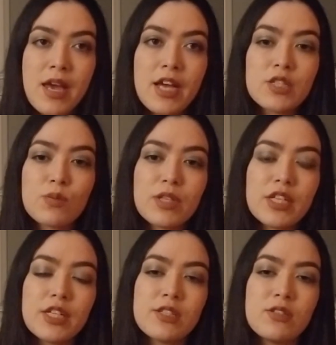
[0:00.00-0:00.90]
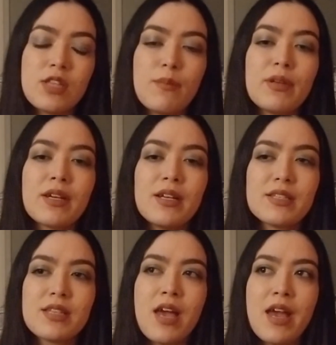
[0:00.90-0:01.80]
It's really good to do that
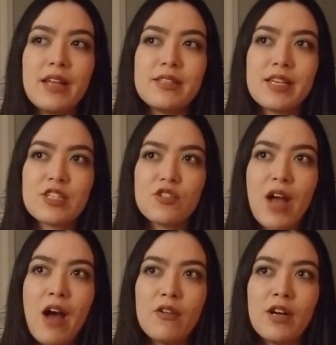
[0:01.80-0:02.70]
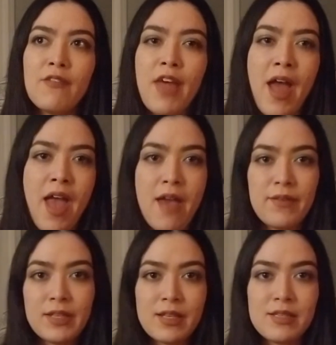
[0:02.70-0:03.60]
because it takes you out of that
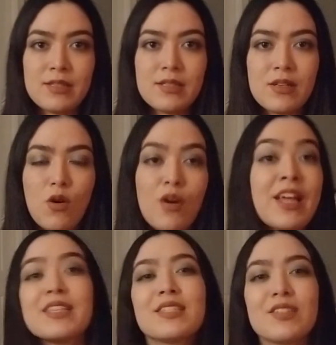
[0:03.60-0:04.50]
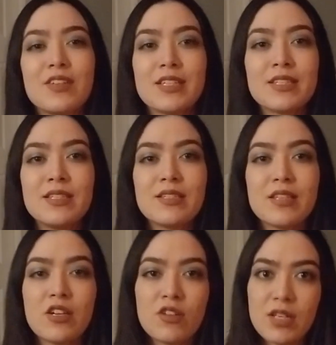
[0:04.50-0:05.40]
heaviness or that seriousness
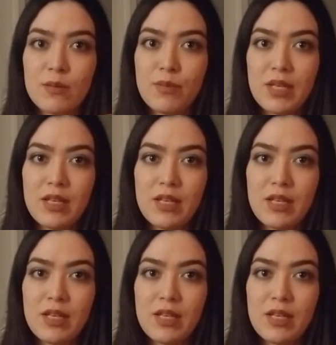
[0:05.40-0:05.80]
that you need to be,